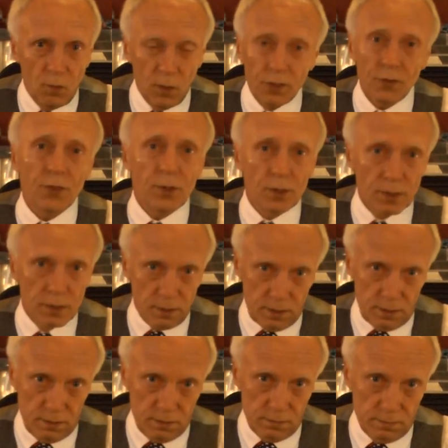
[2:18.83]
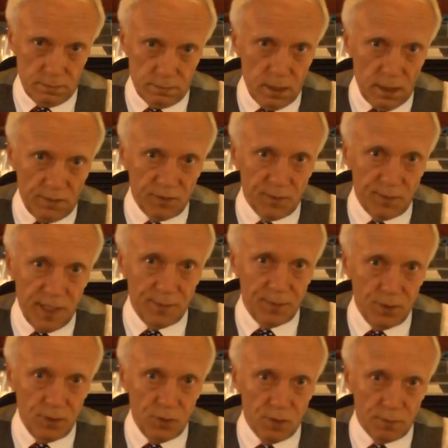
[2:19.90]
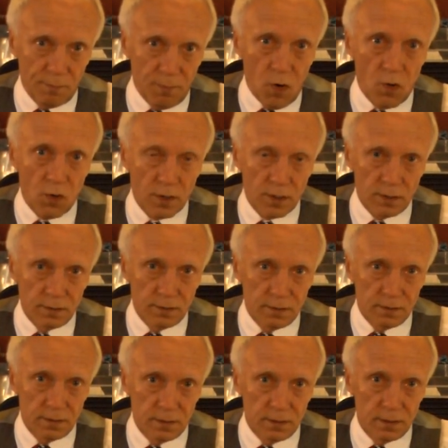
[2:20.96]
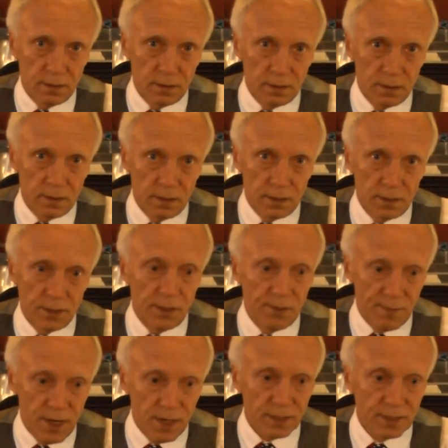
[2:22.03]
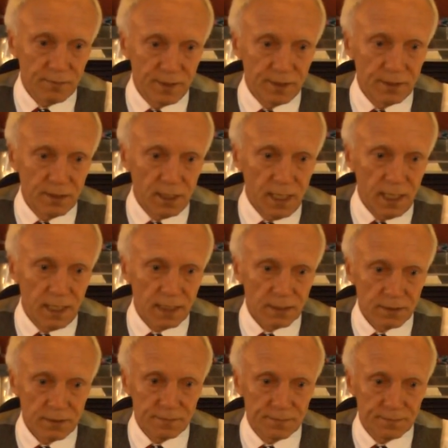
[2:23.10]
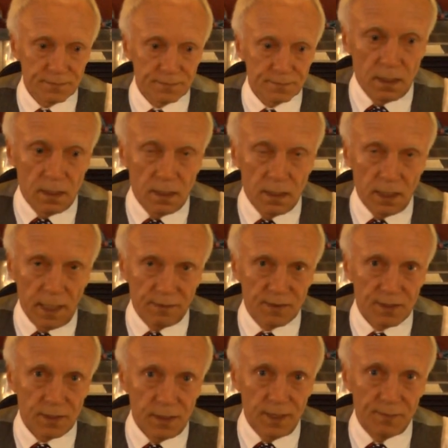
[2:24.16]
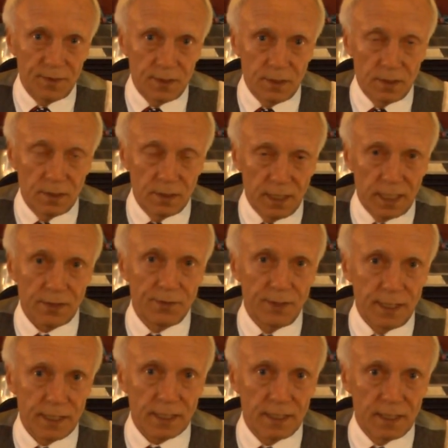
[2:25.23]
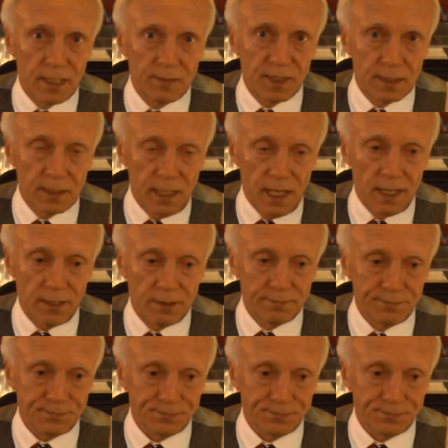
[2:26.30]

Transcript: 1/3 of the people who were born into the American middle class have slipped down the economic ladder